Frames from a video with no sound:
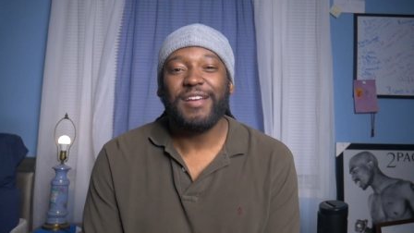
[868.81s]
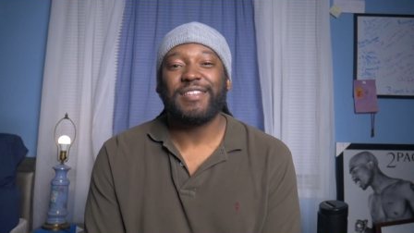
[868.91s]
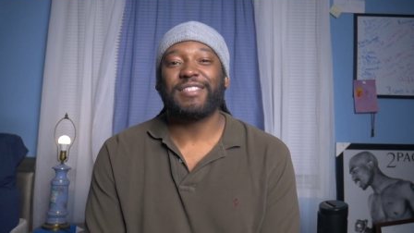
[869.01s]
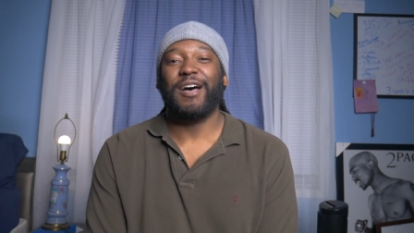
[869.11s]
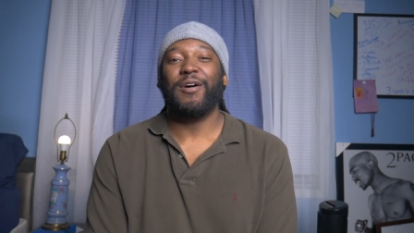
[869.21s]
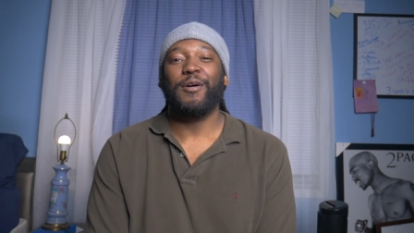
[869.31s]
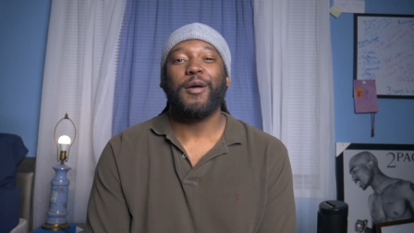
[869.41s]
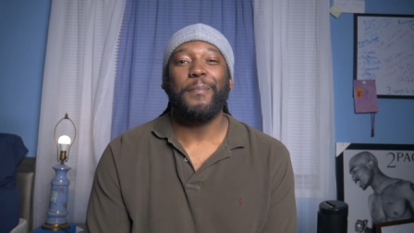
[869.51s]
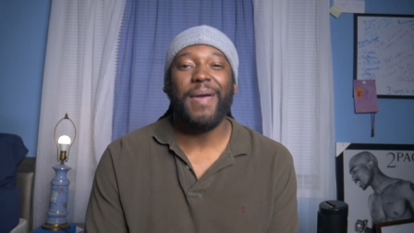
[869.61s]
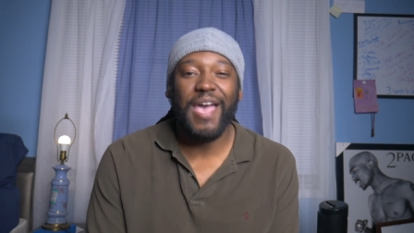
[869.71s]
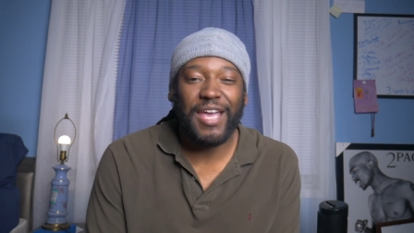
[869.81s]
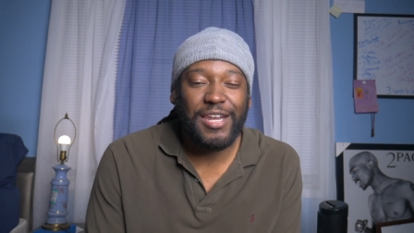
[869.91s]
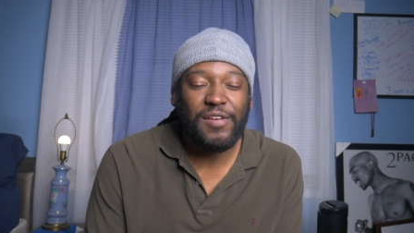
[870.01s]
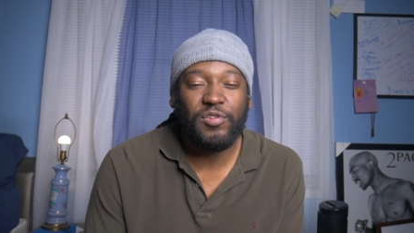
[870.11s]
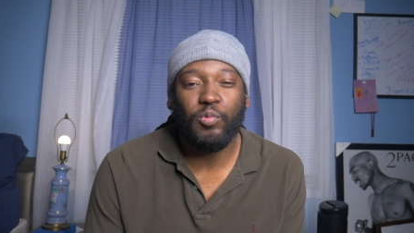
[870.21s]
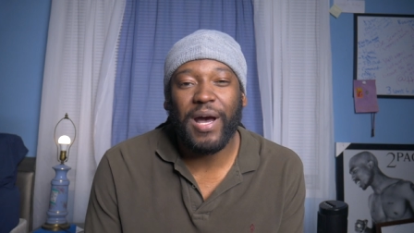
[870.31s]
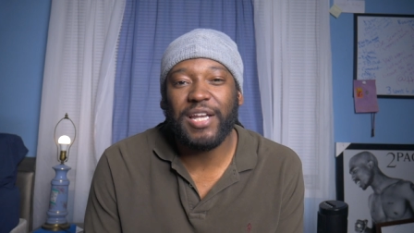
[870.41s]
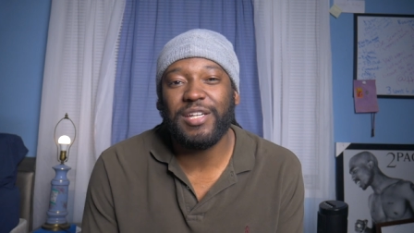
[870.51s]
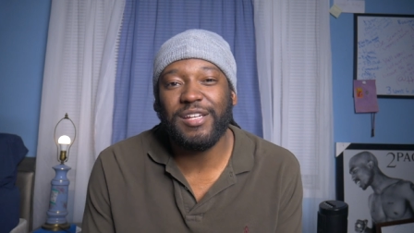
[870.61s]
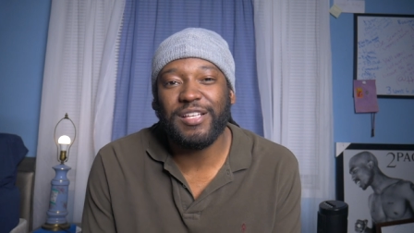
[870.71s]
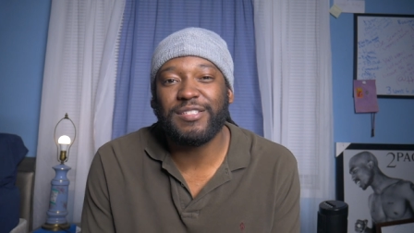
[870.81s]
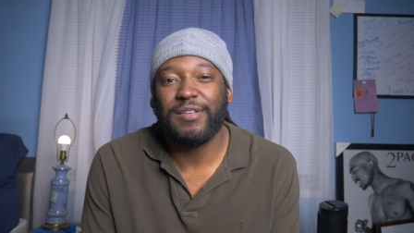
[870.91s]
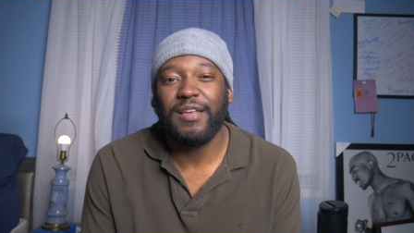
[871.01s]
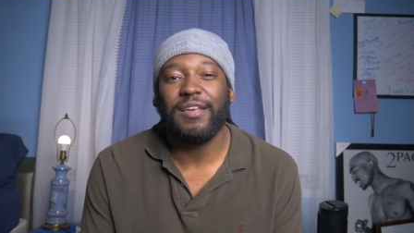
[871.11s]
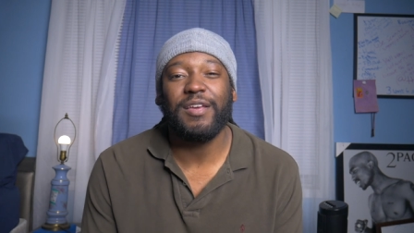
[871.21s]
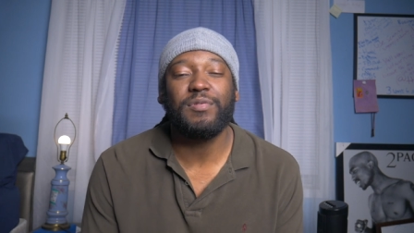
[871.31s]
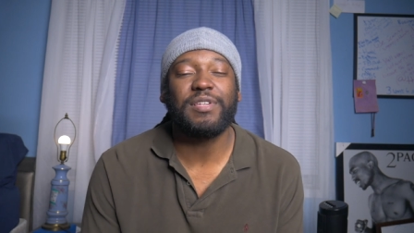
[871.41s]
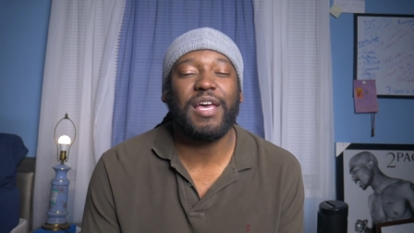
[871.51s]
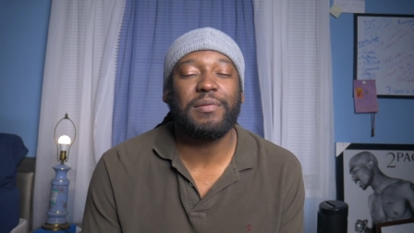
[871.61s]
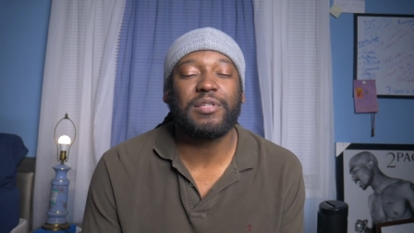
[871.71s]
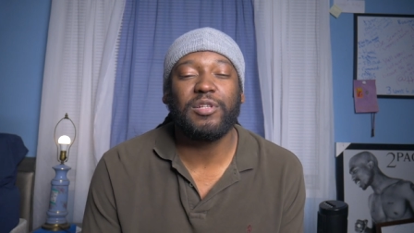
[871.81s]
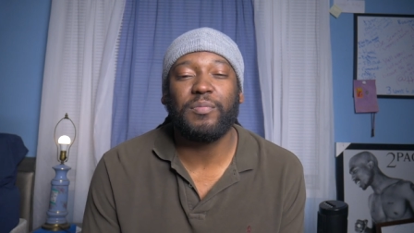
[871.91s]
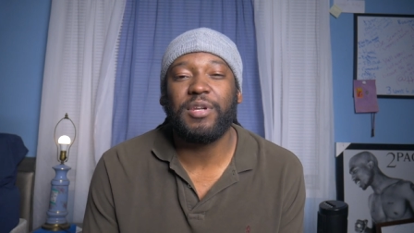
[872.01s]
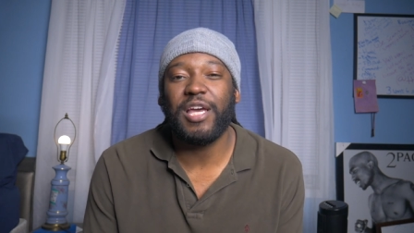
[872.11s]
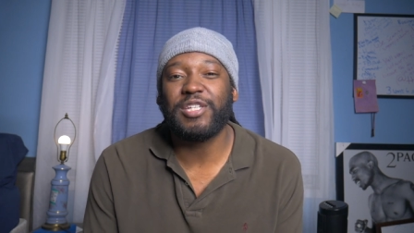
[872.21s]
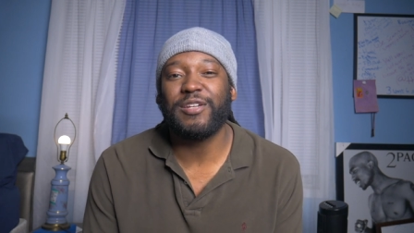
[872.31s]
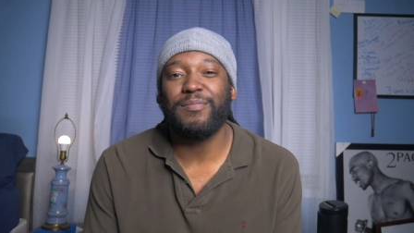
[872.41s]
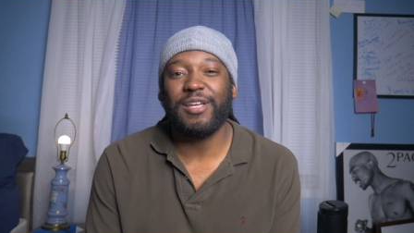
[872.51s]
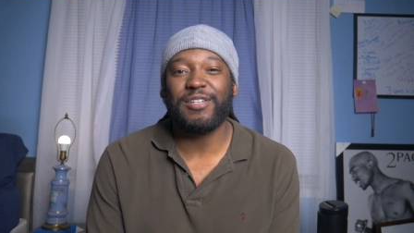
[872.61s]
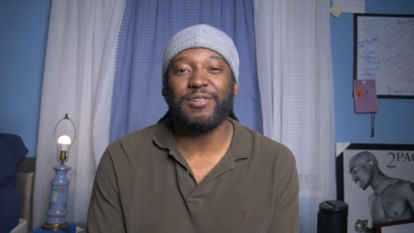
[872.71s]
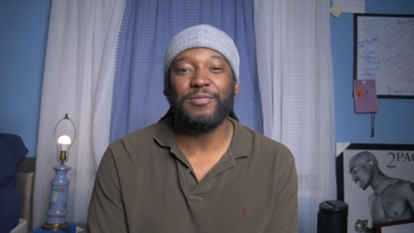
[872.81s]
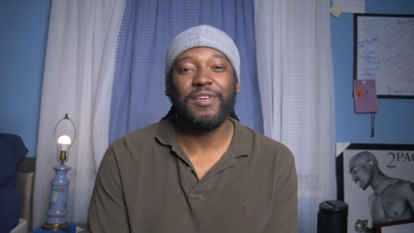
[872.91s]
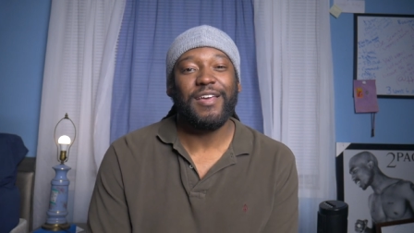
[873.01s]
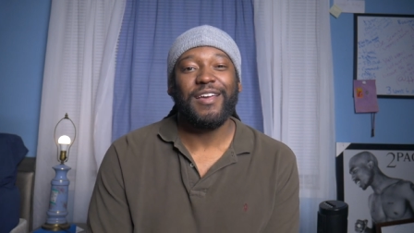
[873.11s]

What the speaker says: So, Megan, if you're watching this, it was an absolute pleasure to meet you.